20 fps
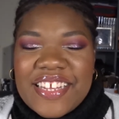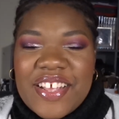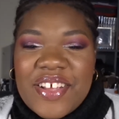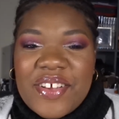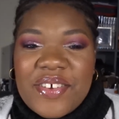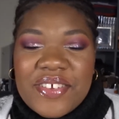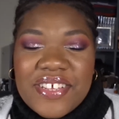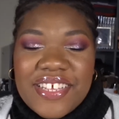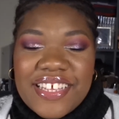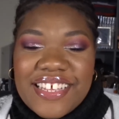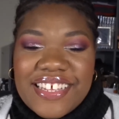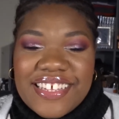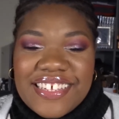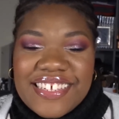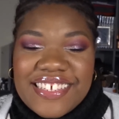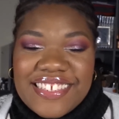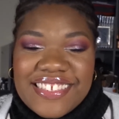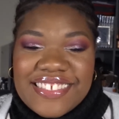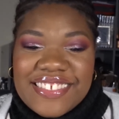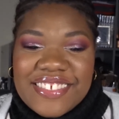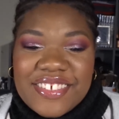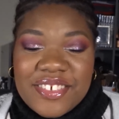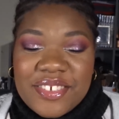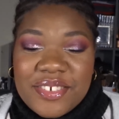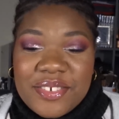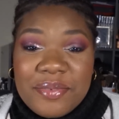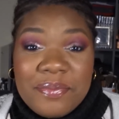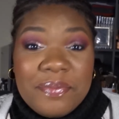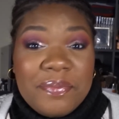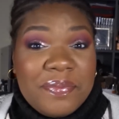Okay, it's
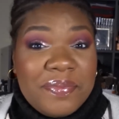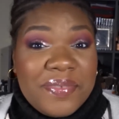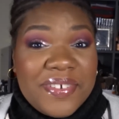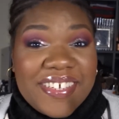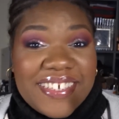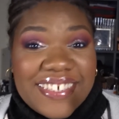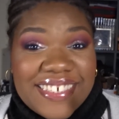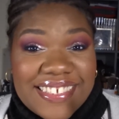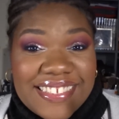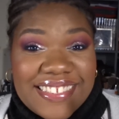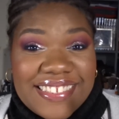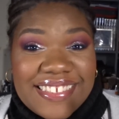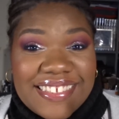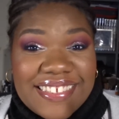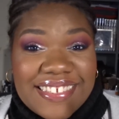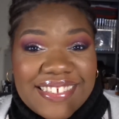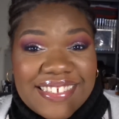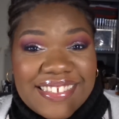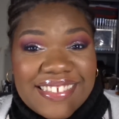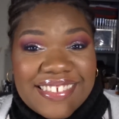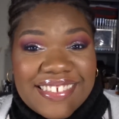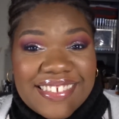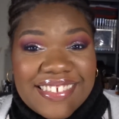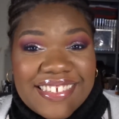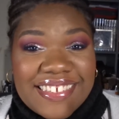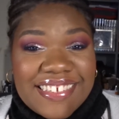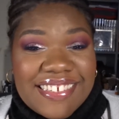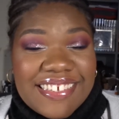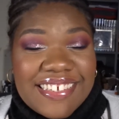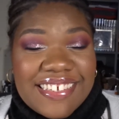subtle, but
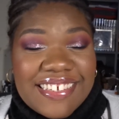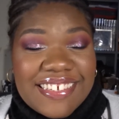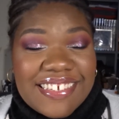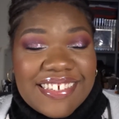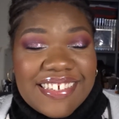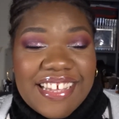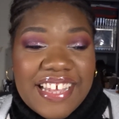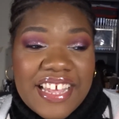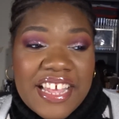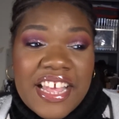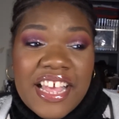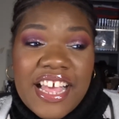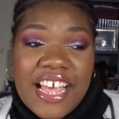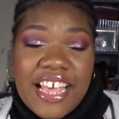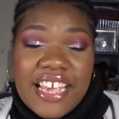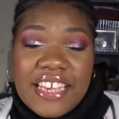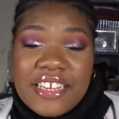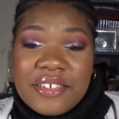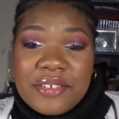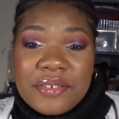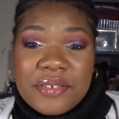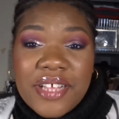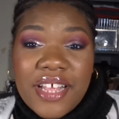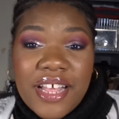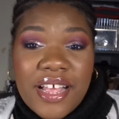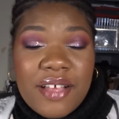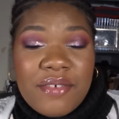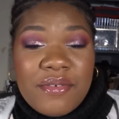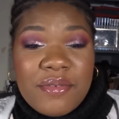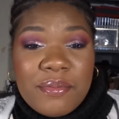I don't
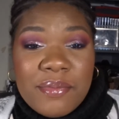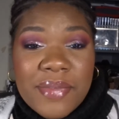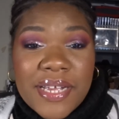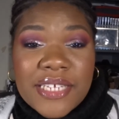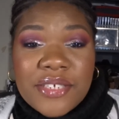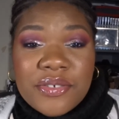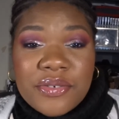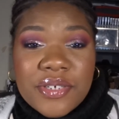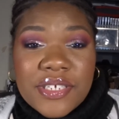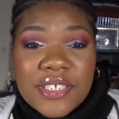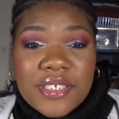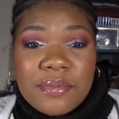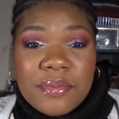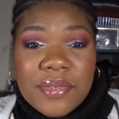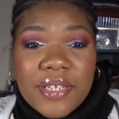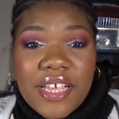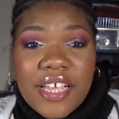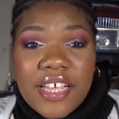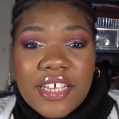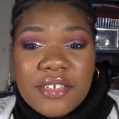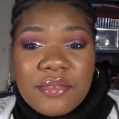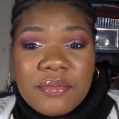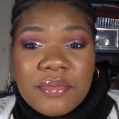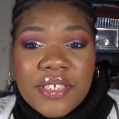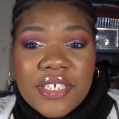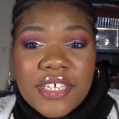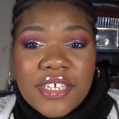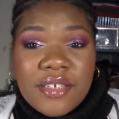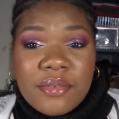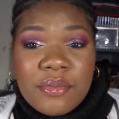have a mattress behind
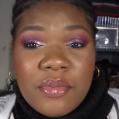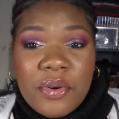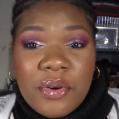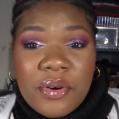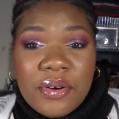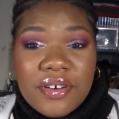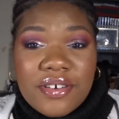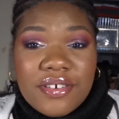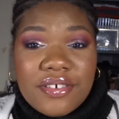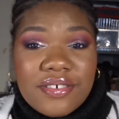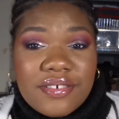me anymore.